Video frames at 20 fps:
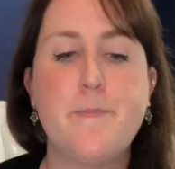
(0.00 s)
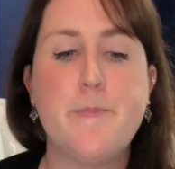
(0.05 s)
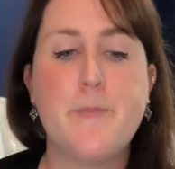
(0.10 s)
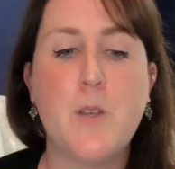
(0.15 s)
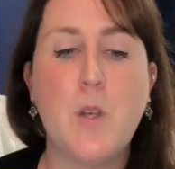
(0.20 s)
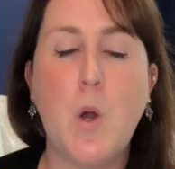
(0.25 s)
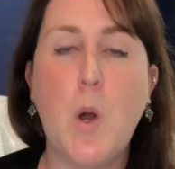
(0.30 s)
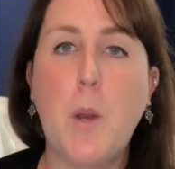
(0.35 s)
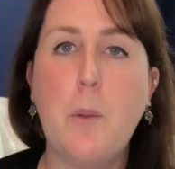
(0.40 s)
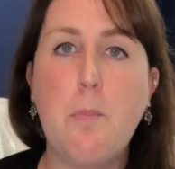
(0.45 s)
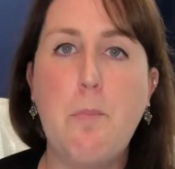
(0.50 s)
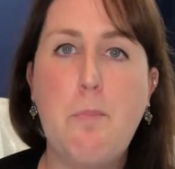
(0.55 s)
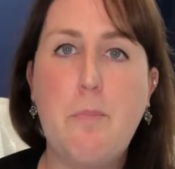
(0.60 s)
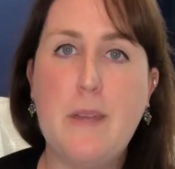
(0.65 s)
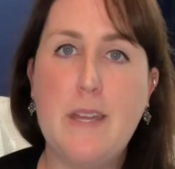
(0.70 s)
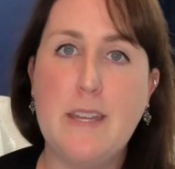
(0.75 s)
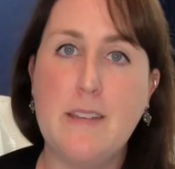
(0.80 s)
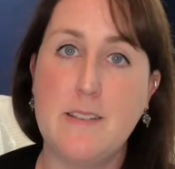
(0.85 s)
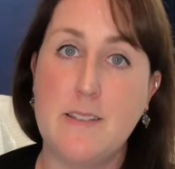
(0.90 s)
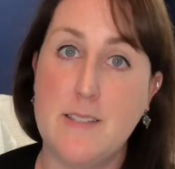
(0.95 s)
not
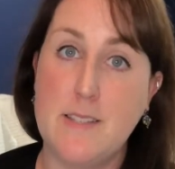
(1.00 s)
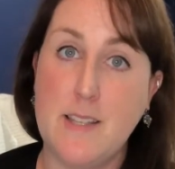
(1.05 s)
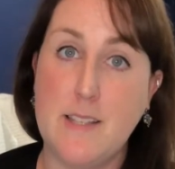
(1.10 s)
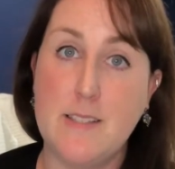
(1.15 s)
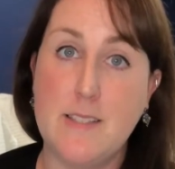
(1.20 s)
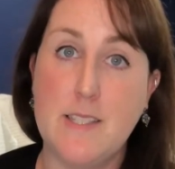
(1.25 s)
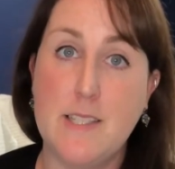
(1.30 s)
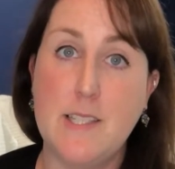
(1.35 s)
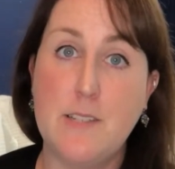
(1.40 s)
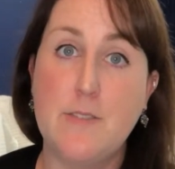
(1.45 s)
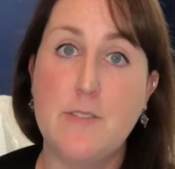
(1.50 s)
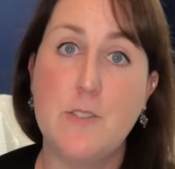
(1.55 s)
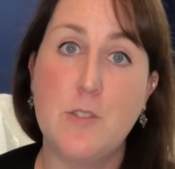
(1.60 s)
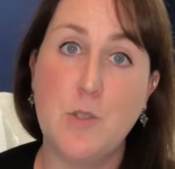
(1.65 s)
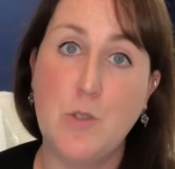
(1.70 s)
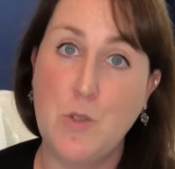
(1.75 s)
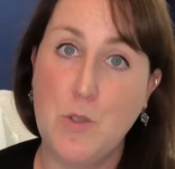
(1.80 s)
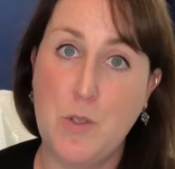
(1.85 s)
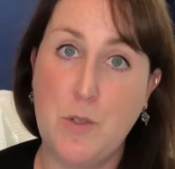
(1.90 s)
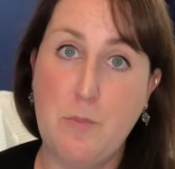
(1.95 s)
being as sensitive as you
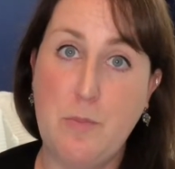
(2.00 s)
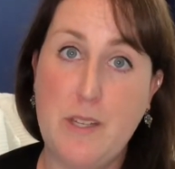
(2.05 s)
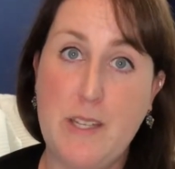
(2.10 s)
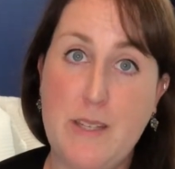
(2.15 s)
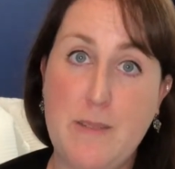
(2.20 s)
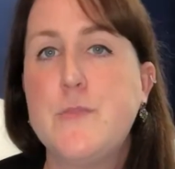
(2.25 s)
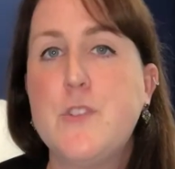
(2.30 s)
could be.